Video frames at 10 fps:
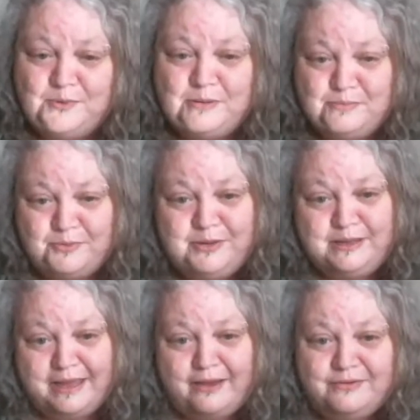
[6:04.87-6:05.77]
want to be
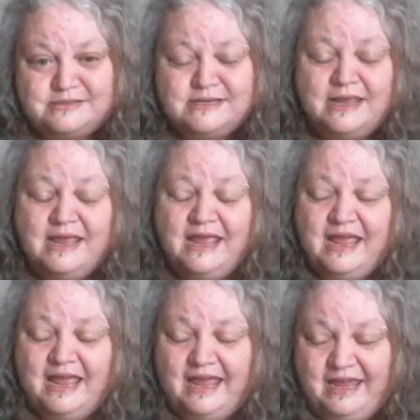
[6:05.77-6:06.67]
putting carrots
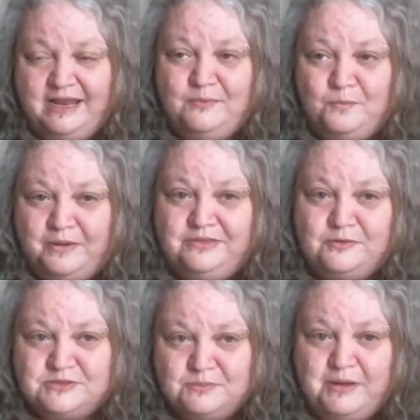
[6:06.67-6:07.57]
in with
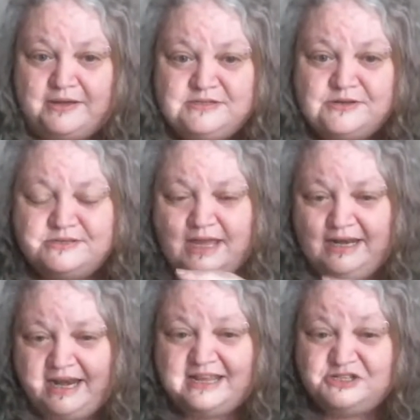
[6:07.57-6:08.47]
your tomatoes
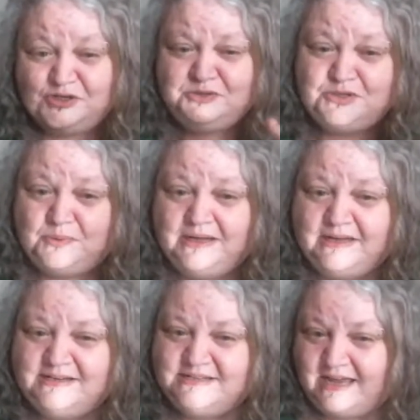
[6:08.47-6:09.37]
unless you're doing
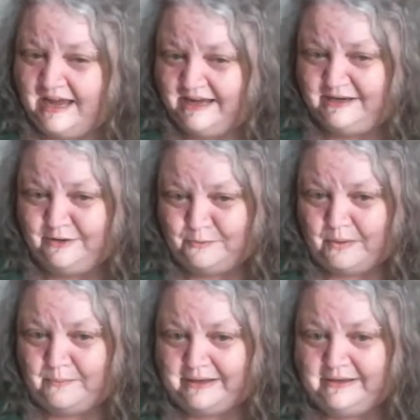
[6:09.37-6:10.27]
container
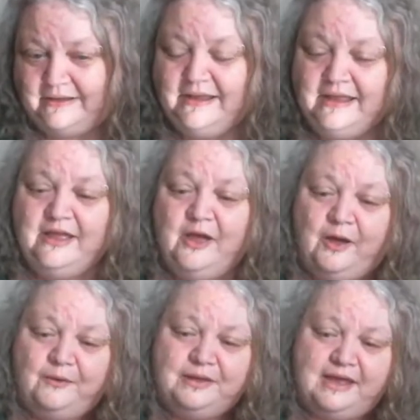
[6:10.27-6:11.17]
growing.
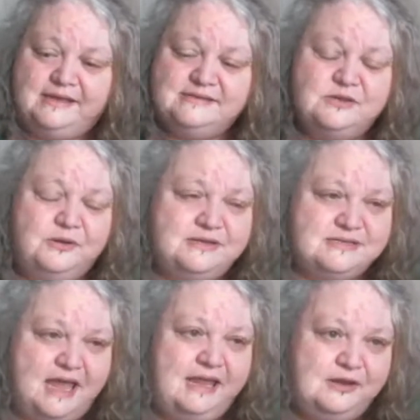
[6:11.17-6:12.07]
Okay, so
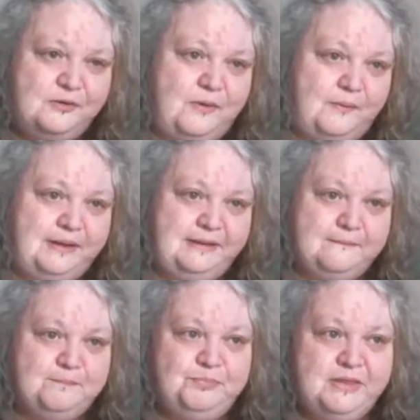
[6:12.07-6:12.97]
container growing